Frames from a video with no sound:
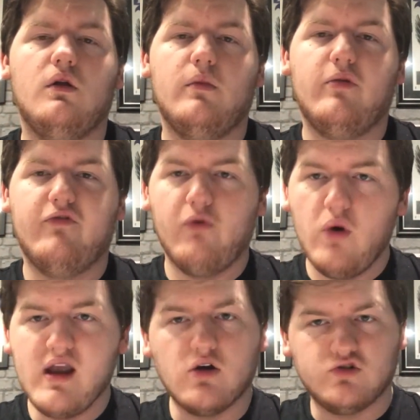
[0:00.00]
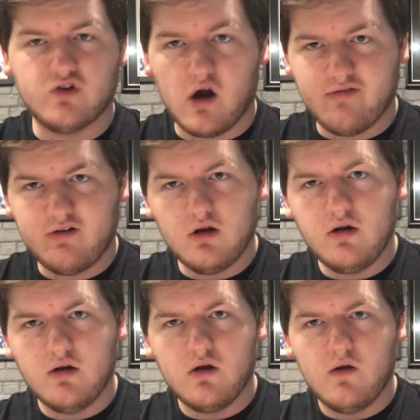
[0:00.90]
before he got drafted.
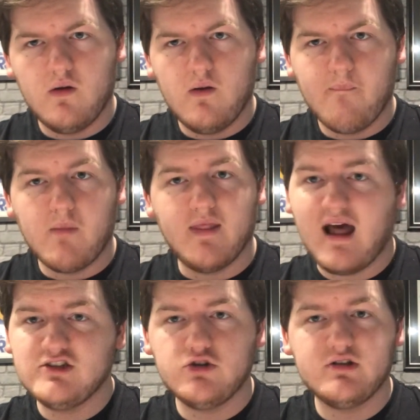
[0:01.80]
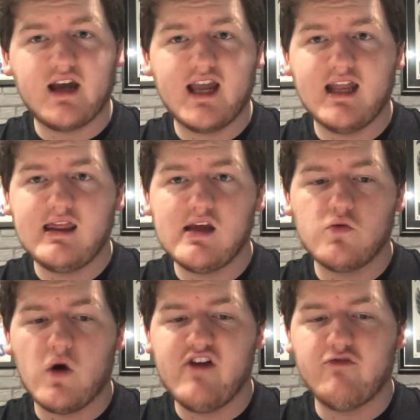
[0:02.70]
But that shouldn't take anything
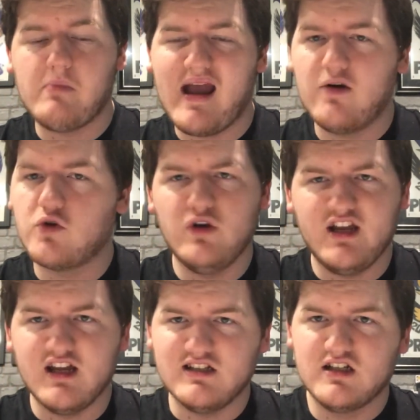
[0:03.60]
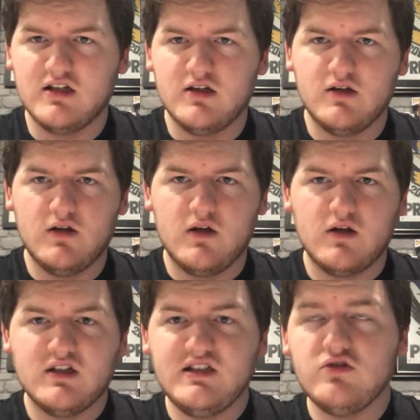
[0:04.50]
away from how good he is.
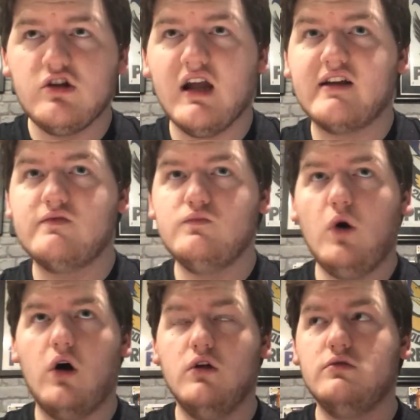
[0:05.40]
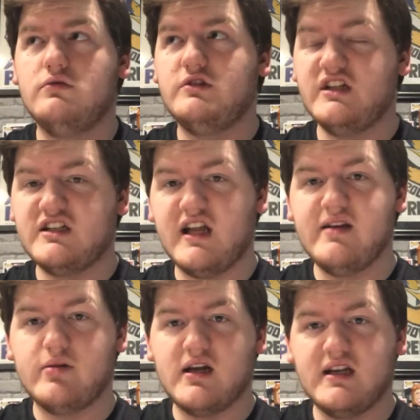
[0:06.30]
Because he was like, 16
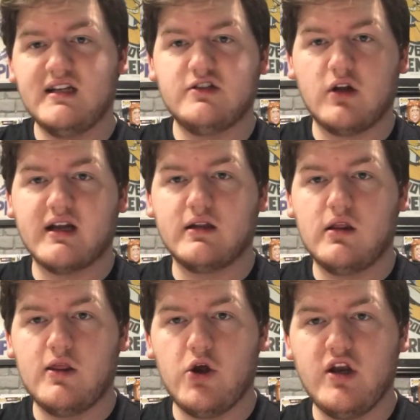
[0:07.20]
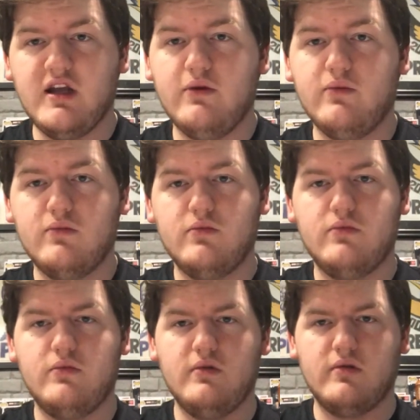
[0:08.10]
playing against like
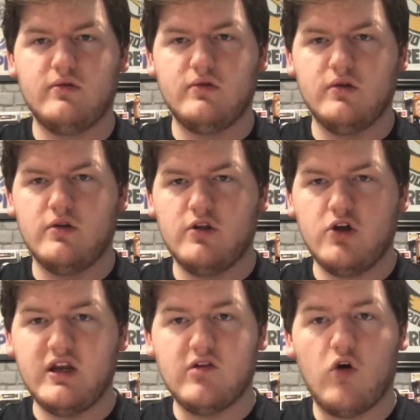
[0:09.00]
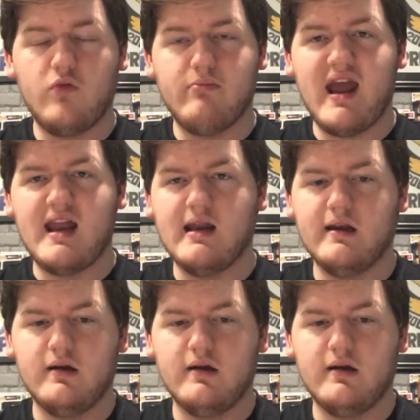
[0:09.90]
30-year-old men.